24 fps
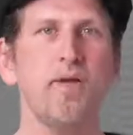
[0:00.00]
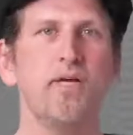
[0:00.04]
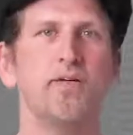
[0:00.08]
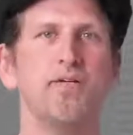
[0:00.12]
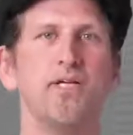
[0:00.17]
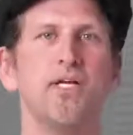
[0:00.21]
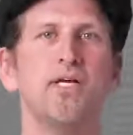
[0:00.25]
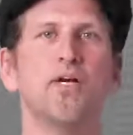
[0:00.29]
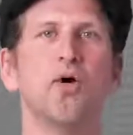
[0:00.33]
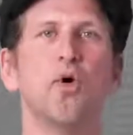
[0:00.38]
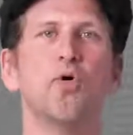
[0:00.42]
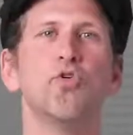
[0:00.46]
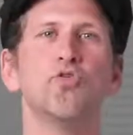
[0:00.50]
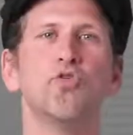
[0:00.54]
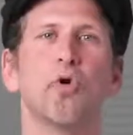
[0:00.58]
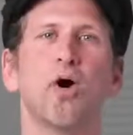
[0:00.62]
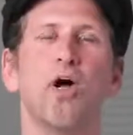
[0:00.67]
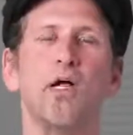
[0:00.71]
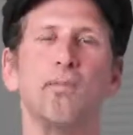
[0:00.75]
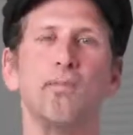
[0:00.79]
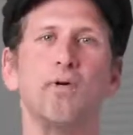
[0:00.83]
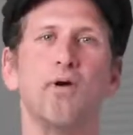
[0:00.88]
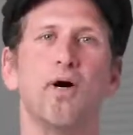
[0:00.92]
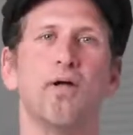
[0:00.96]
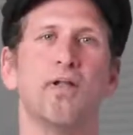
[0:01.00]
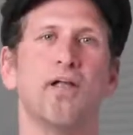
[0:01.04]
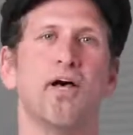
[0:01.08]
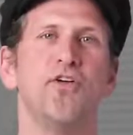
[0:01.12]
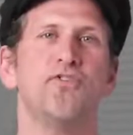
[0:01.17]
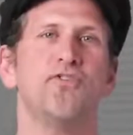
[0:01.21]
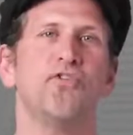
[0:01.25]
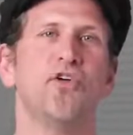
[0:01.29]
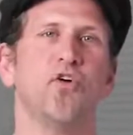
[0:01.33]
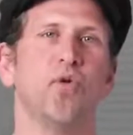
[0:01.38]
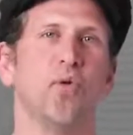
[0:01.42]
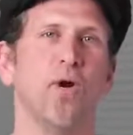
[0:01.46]
Decode Drawable
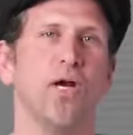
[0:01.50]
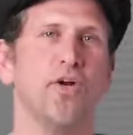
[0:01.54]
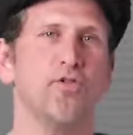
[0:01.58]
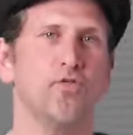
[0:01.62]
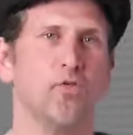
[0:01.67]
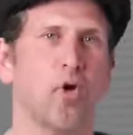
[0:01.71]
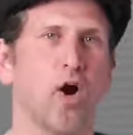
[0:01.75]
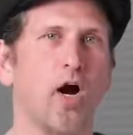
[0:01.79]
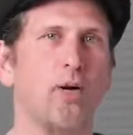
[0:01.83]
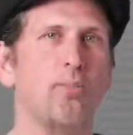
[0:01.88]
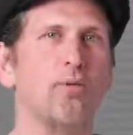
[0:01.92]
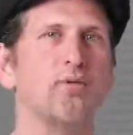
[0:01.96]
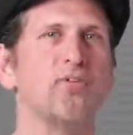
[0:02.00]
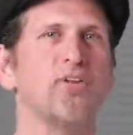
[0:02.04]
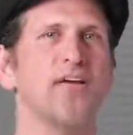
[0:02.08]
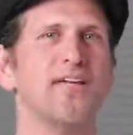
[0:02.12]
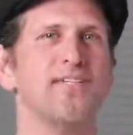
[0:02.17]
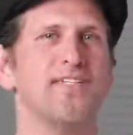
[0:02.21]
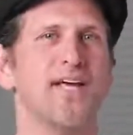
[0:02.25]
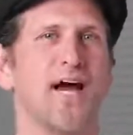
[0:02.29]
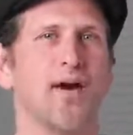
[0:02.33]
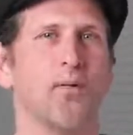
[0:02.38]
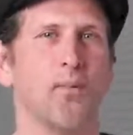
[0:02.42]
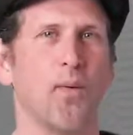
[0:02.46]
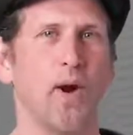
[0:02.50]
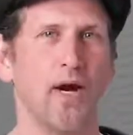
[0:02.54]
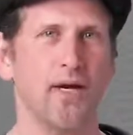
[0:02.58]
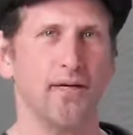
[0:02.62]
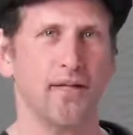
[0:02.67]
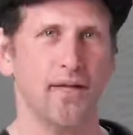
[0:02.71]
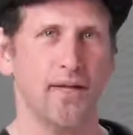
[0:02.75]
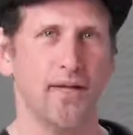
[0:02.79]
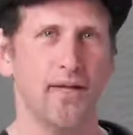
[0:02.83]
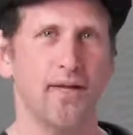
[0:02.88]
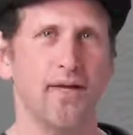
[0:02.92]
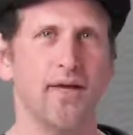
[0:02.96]
allows you to create drawables
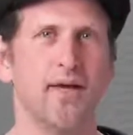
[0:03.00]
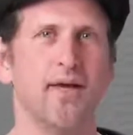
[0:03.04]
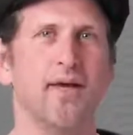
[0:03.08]
directly.